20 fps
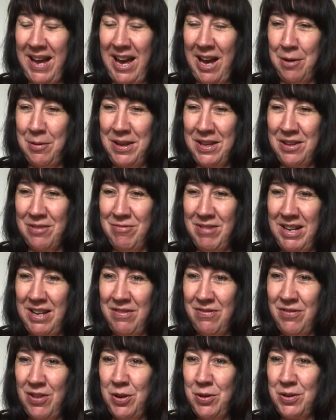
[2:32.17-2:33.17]
how we can really
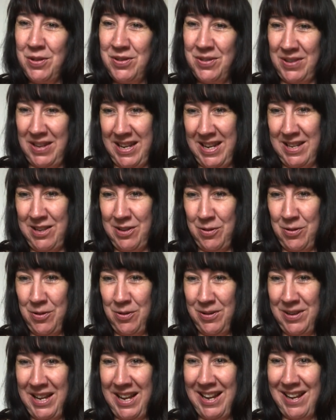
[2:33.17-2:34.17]
focus in
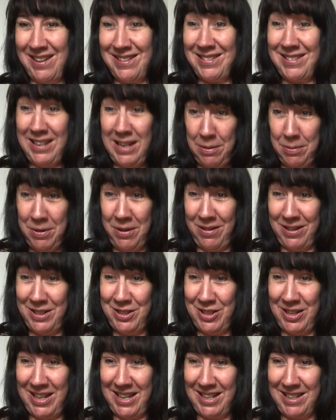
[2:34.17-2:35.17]
on our sleep
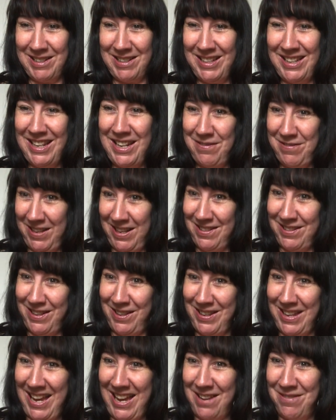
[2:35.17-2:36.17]
hygiene, if that's
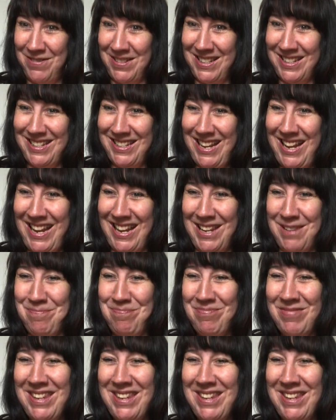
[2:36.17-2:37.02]
okay for today.